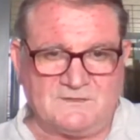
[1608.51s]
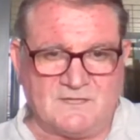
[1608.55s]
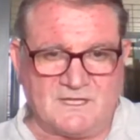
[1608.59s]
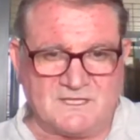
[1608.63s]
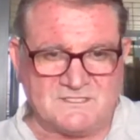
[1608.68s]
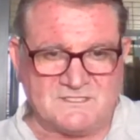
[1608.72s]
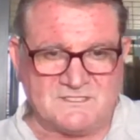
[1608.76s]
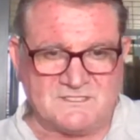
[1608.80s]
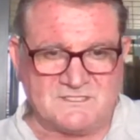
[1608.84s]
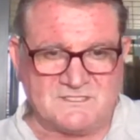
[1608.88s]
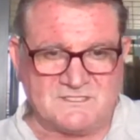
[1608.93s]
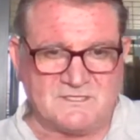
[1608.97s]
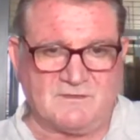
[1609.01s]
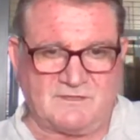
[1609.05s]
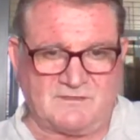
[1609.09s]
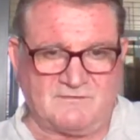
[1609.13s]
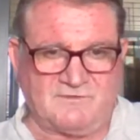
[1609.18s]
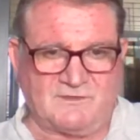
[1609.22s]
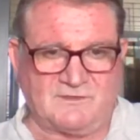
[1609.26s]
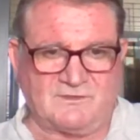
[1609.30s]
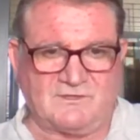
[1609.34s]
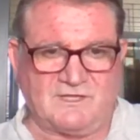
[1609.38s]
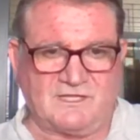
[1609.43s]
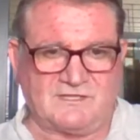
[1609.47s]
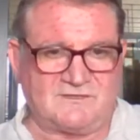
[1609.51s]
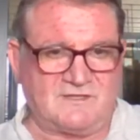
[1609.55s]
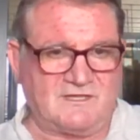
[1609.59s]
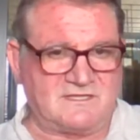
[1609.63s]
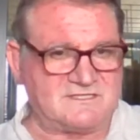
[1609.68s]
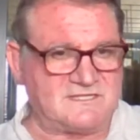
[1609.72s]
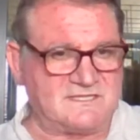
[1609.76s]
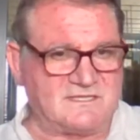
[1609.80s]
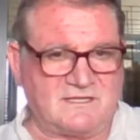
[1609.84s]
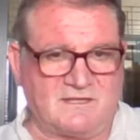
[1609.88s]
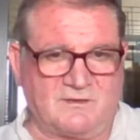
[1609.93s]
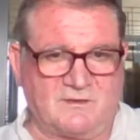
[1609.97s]
tasting at the Vinotech
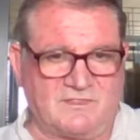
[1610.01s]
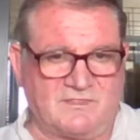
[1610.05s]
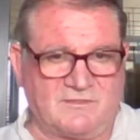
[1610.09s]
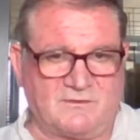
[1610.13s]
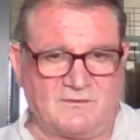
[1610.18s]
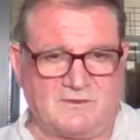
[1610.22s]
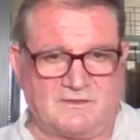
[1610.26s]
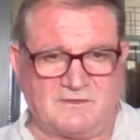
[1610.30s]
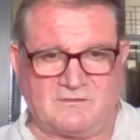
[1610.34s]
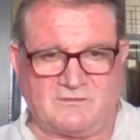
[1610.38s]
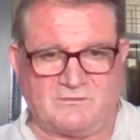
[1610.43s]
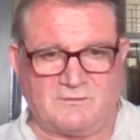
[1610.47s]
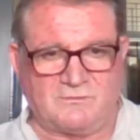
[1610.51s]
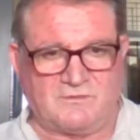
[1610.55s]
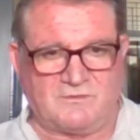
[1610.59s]
tasting, going through